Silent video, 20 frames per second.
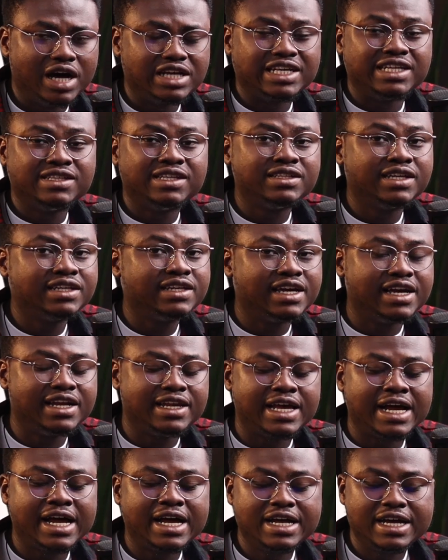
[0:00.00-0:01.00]
As I stated
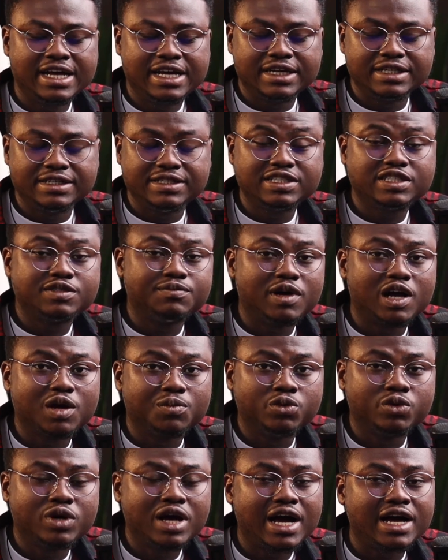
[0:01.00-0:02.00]
earlier, this
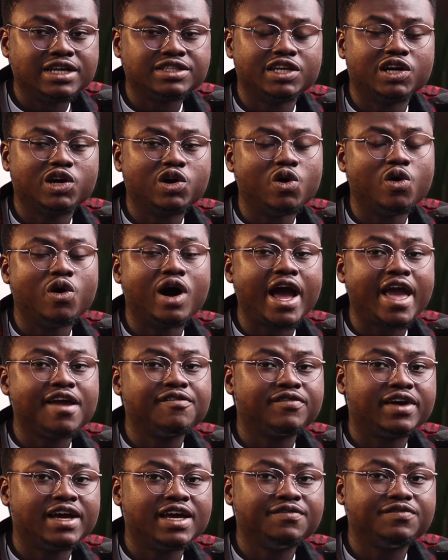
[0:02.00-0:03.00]
MacBook has a Core
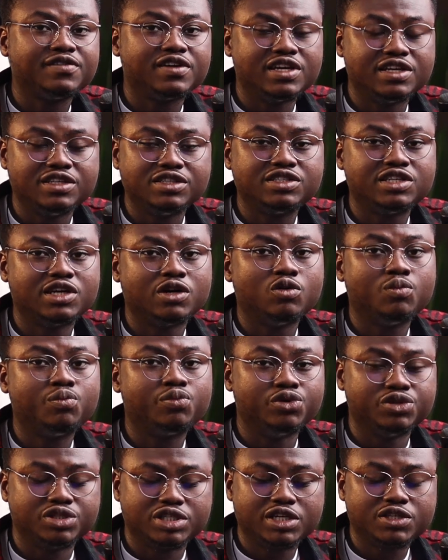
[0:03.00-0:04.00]
i5 Intel
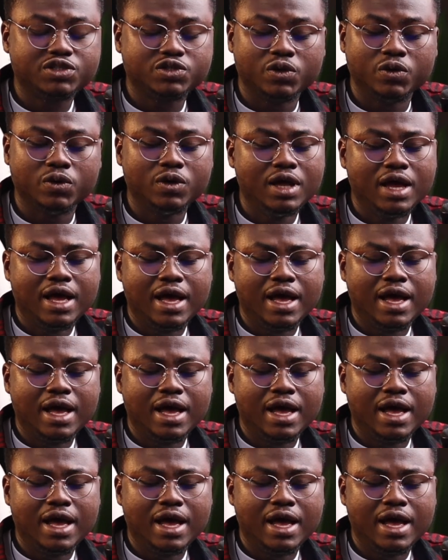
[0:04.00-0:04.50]
processor,